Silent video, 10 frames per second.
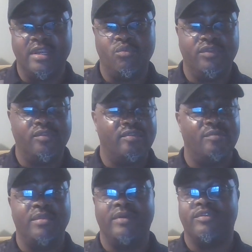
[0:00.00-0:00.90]
It wasn't
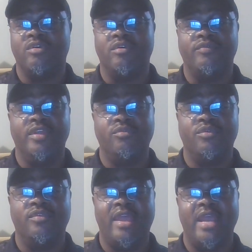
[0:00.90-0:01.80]
some months ago. This
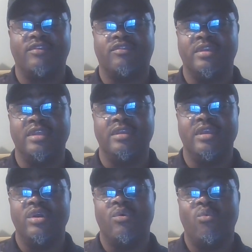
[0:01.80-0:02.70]
was actually
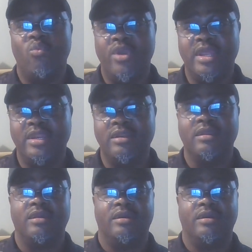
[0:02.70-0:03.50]
when